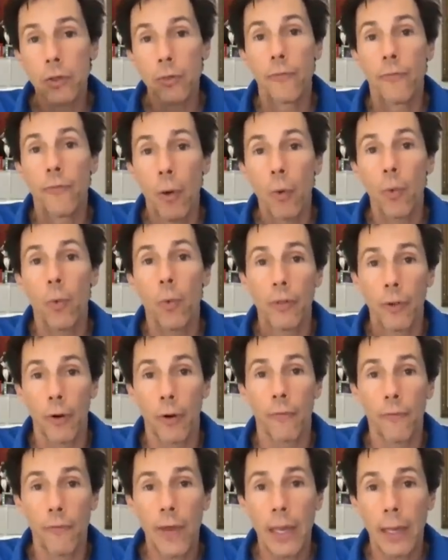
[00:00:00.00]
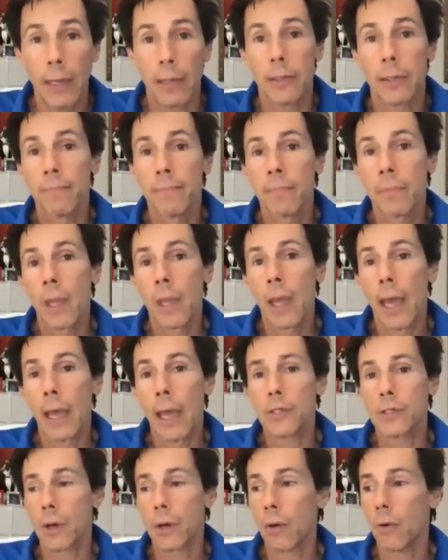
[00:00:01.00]
to vote with our feet.
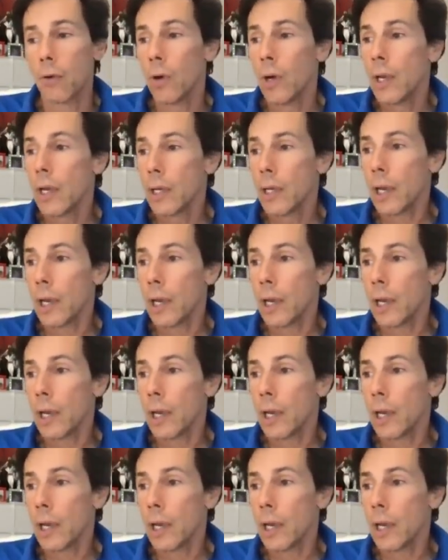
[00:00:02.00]
And so,